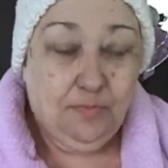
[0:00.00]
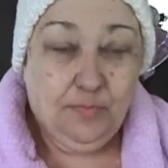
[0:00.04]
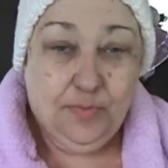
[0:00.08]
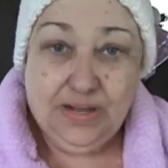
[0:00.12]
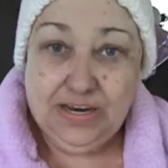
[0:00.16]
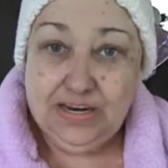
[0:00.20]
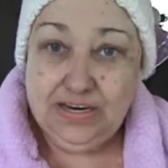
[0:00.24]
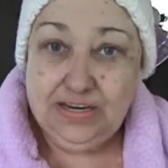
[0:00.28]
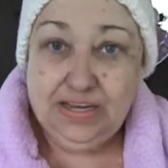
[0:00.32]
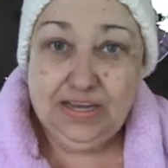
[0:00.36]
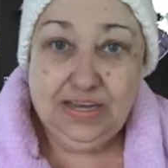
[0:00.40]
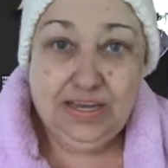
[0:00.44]

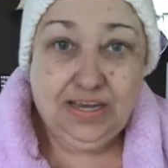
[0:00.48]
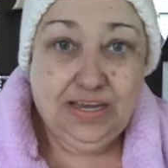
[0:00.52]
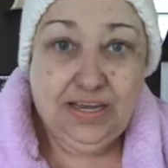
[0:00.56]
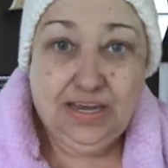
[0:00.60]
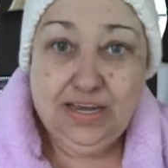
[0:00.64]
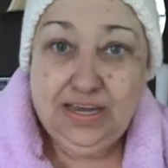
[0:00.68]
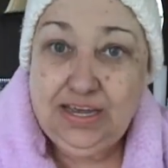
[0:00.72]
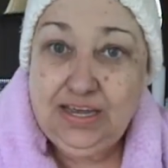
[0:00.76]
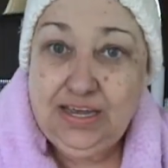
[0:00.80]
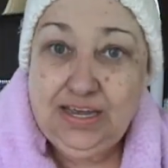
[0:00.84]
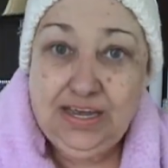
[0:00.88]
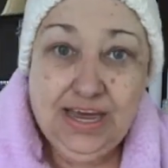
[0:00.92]
But
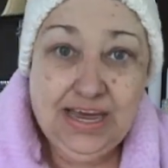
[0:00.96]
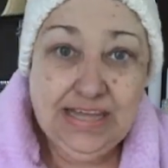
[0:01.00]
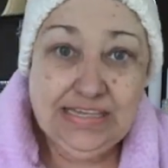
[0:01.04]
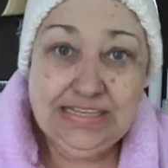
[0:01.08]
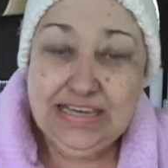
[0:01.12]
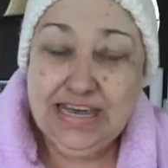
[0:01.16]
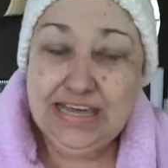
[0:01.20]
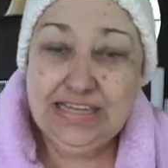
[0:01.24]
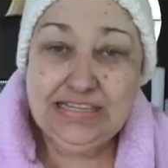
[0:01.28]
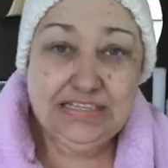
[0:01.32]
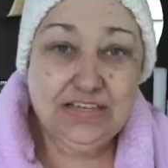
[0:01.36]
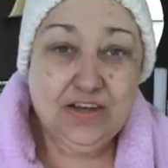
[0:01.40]

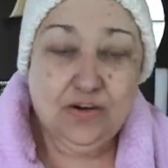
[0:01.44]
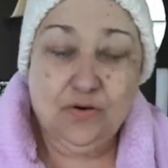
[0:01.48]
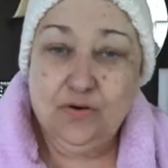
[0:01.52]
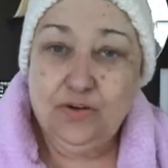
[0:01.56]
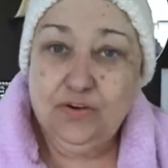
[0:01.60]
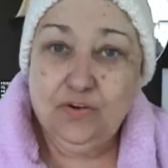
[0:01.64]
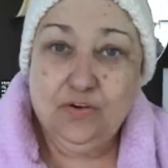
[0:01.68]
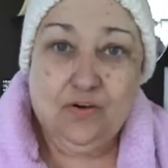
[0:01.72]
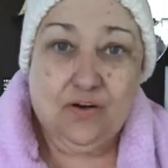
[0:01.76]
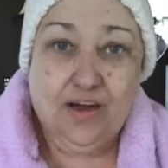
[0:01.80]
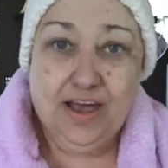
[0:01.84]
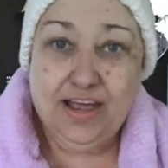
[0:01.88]
it's
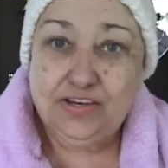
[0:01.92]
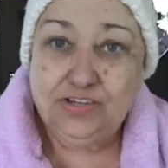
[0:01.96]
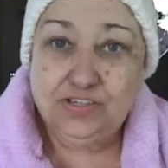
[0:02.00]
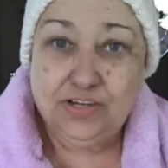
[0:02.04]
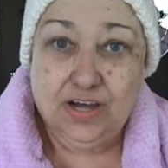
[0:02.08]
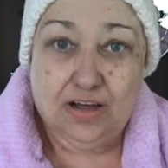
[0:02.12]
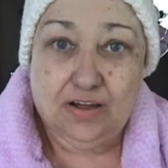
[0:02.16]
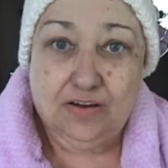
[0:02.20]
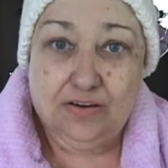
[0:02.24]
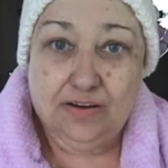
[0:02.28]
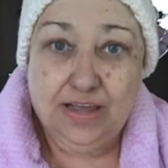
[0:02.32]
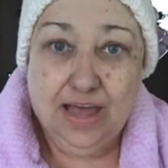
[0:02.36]
going great,
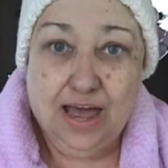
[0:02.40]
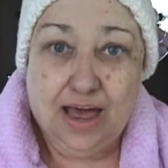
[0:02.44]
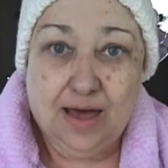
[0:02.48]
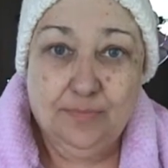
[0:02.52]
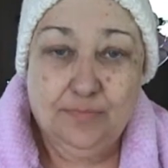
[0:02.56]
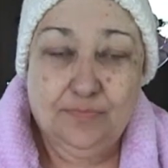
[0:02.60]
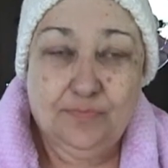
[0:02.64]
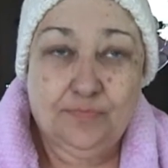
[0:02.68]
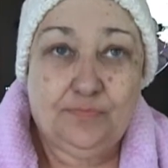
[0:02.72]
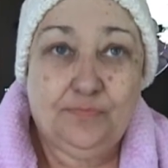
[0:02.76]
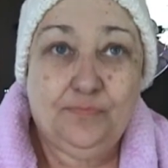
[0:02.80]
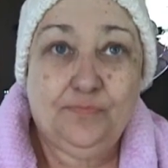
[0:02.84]
y'all.
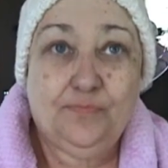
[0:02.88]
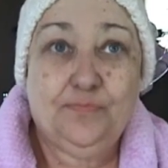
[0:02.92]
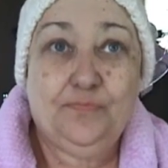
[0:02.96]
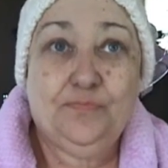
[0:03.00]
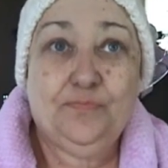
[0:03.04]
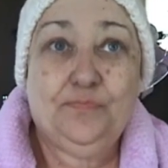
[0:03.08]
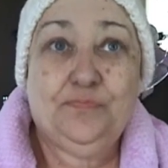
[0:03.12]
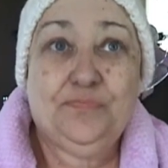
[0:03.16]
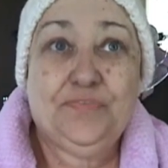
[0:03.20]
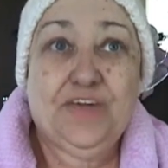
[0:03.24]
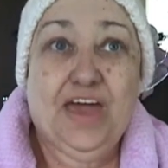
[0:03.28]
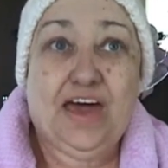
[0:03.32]
I
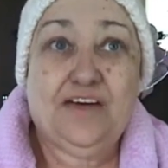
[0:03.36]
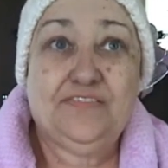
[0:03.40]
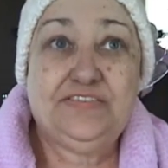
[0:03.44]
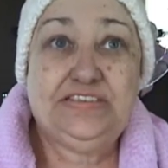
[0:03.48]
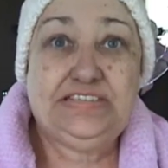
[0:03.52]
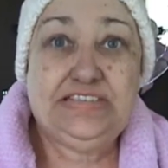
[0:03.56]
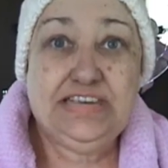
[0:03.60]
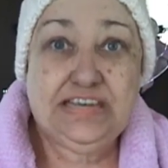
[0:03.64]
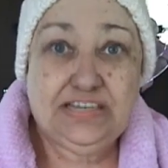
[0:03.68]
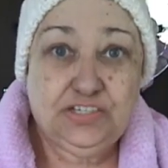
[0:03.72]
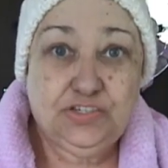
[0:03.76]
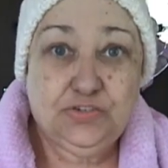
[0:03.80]
have
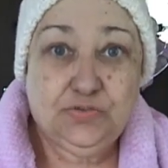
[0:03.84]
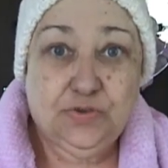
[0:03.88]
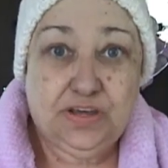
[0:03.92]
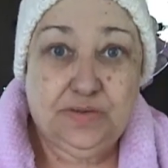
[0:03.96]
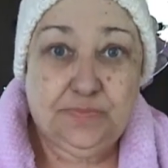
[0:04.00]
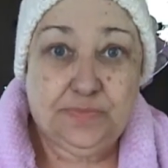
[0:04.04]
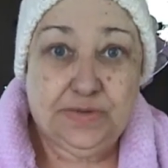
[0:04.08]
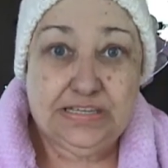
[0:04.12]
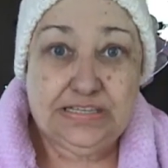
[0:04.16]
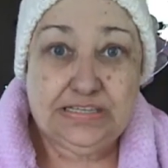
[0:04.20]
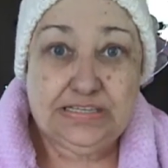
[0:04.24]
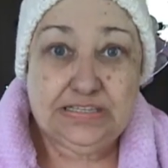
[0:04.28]
6
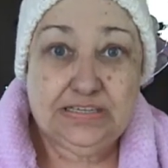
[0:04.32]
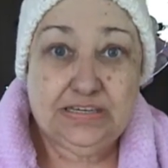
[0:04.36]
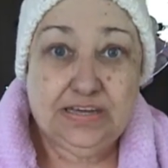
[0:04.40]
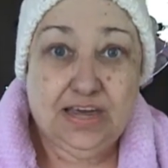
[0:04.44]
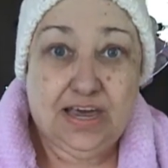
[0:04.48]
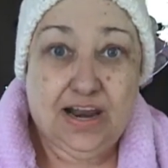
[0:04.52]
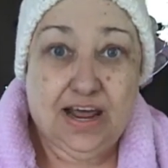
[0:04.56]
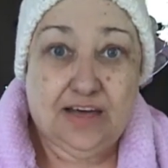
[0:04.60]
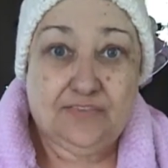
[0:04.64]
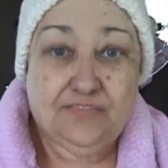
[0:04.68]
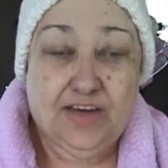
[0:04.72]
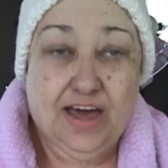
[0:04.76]
treatments,
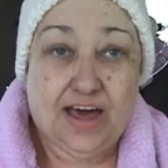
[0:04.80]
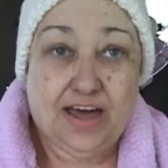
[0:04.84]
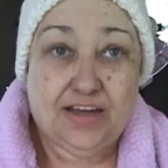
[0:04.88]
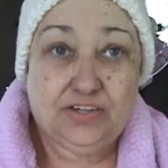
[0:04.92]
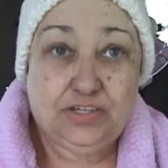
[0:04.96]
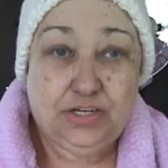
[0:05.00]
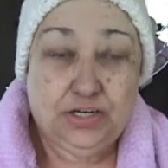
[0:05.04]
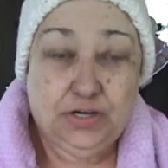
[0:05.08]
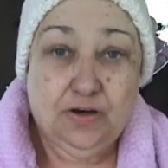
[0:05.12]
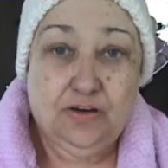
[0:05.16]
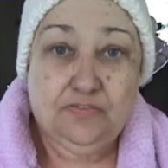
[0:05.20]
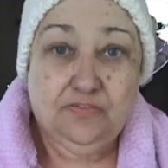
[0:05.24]
and I've
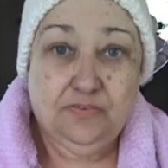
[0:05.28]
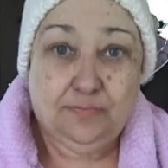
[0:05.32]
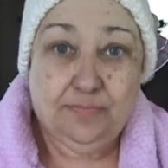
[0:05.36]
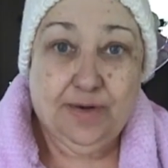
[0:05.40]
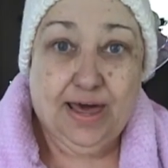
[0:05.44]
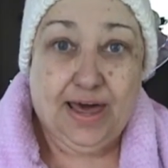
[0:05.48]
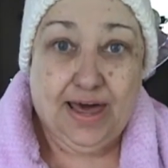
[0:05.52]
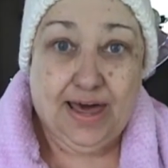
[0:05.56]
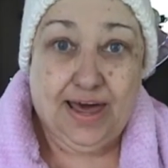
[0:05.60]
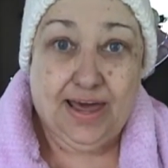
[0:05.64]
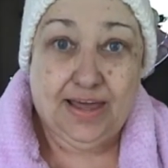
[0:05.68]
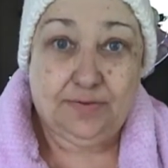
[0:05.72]
got 2 of them
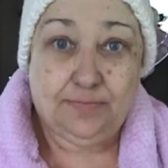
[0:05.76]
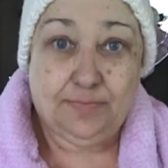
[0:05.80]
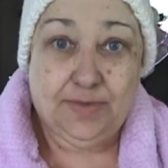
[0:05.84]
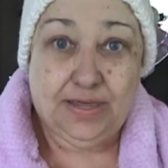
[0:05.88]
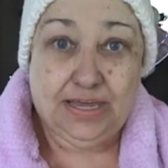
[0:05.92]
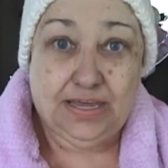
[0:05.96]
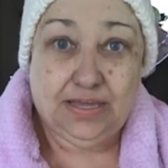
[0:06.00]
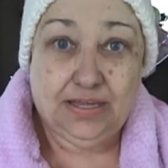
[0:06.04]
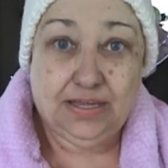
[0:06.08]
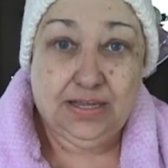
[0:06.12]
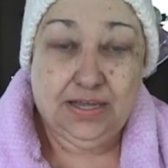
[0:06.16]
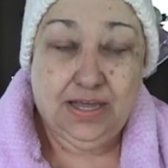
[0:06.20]
behind
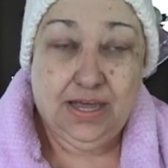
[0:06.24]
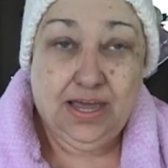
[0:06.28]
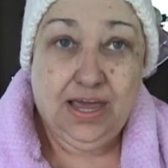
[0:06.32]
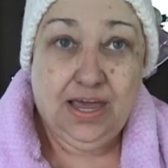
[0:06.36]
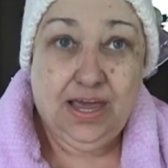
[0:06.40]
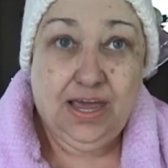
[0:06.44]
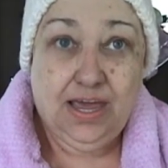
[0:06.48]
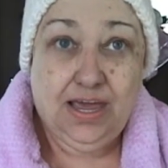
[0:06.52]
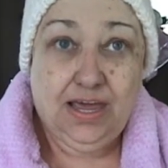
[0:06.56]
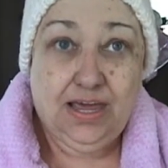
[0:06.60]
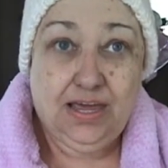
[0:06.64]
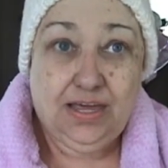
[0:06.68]
me.
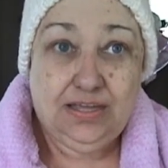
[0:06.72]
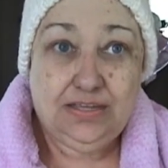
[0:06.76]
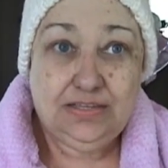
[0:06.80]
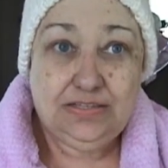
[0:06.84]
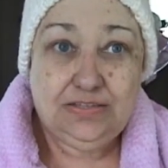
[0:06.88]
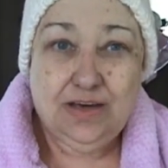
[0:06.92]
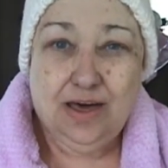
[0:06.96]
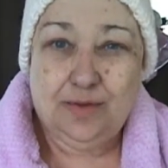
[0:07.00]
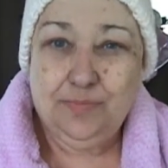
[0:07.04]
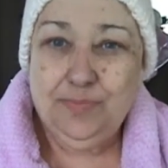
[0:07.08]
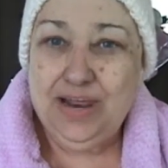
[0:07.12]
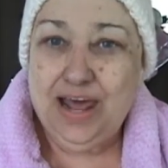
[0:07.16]

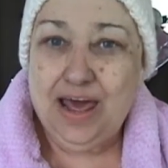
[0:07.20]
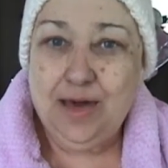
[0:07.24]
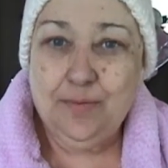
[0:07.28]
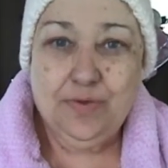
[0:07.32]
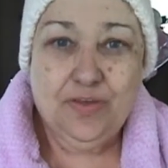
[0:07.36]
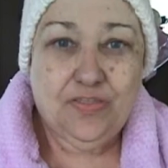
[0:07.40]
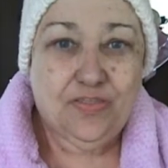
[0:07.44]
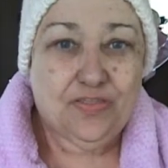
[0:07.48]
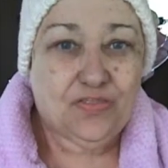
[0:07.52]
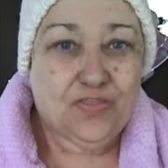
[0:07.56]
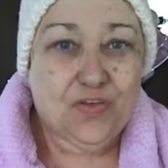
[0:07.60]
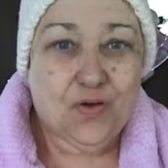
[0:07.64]
So I mean,
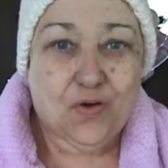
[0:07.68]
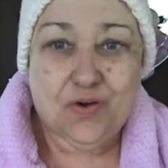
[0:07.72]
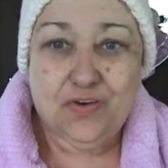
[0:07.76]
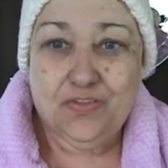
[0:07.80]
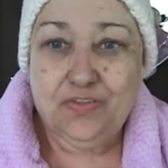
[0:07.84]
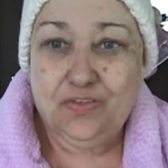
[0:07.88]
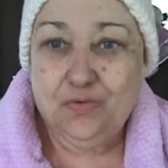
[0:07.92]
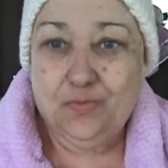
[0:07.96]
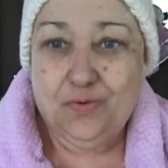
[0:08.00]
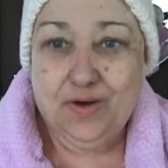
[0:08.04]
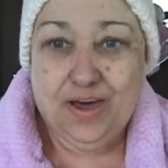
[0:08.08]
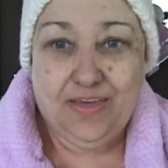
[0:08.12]
I'm a
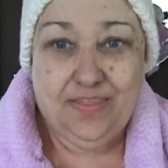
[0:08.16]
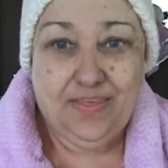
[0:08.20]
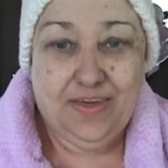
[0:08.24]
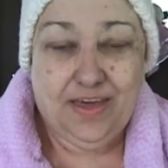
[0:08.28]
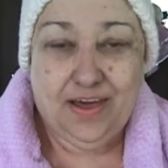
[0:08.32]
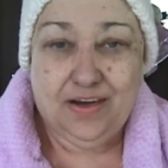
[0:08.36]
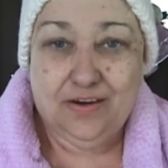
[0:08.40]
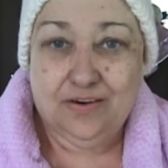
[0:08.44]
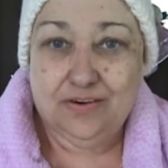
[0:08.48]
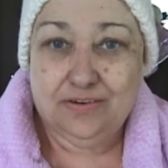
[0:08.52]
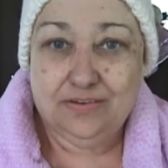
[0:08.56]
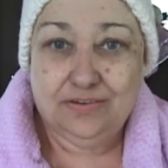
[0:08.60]
third of the way
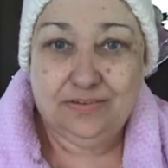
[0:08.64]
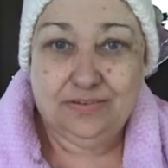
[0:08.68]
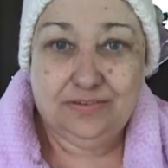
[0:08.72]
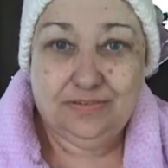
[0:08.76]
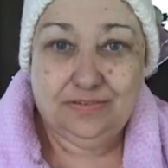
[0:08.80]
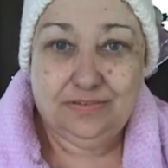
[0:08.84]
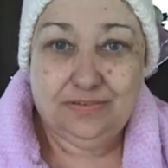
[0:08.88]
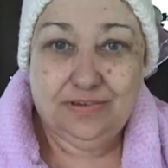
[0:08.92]
there.